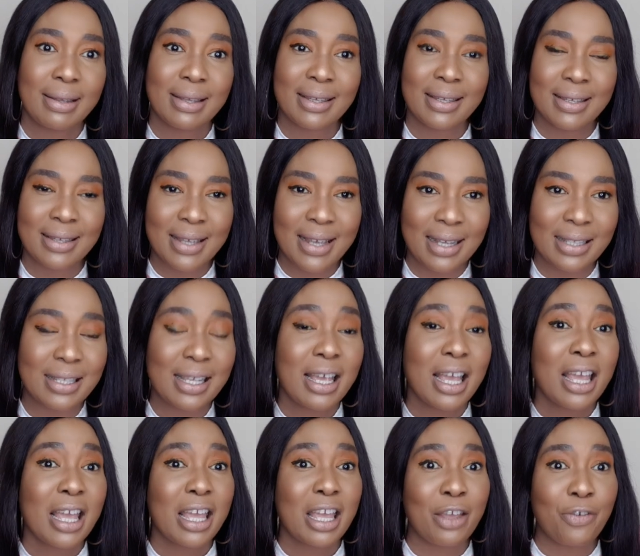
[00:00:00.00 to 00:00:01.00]
Yes,
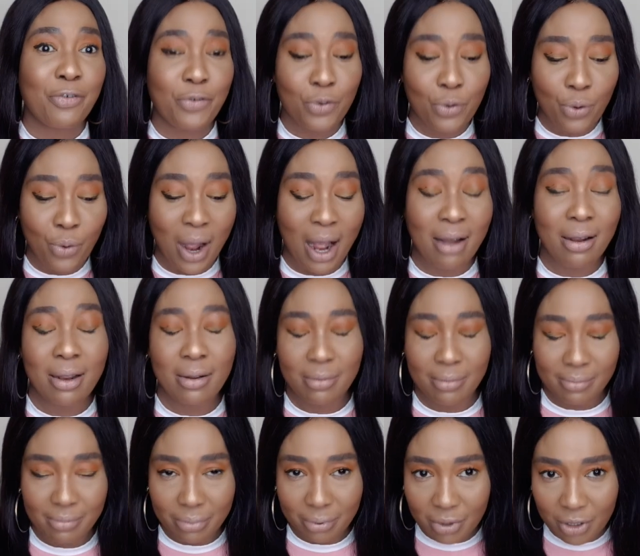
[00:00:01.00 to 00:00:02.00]
if you are
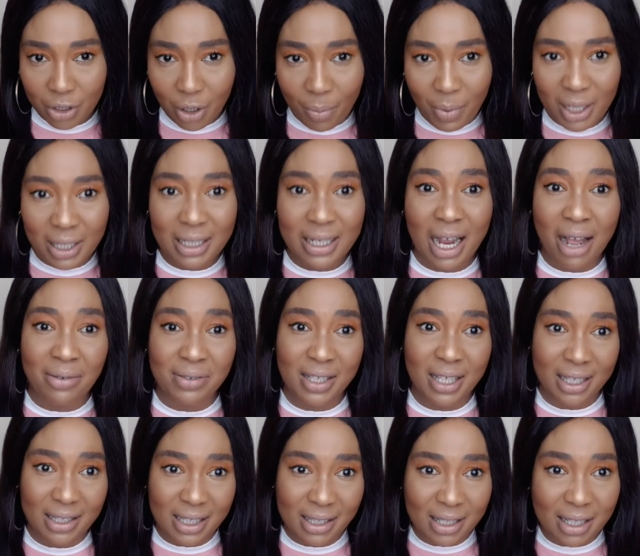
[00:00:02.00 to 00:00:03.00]
somebody that has
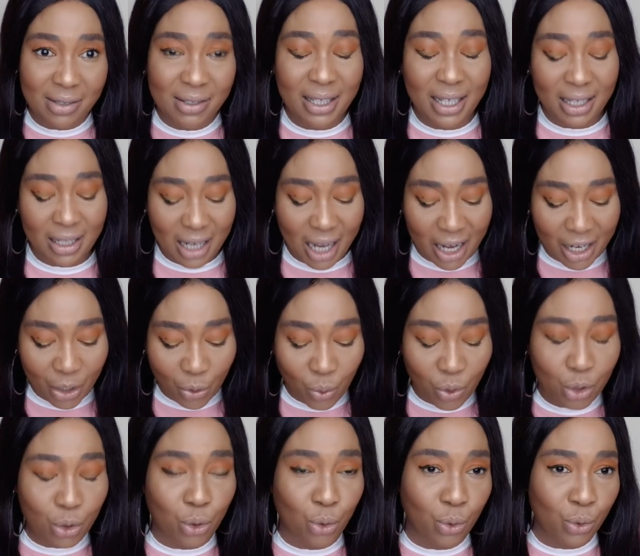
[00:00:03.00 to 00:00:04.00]
sensitive skin and you
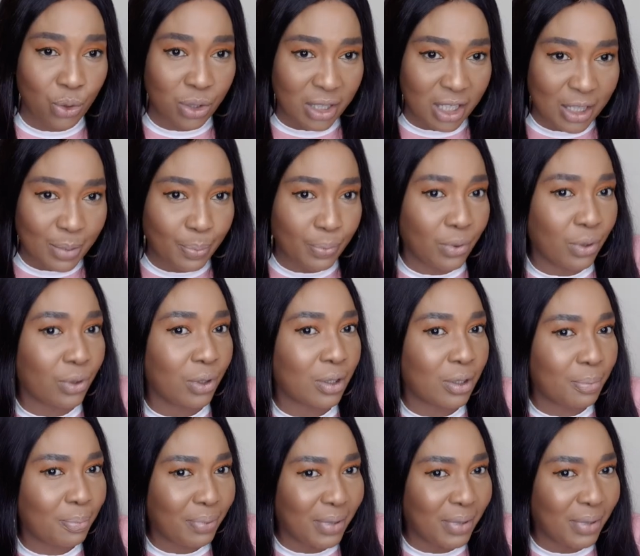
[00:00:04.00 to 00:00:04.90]
want to use this product,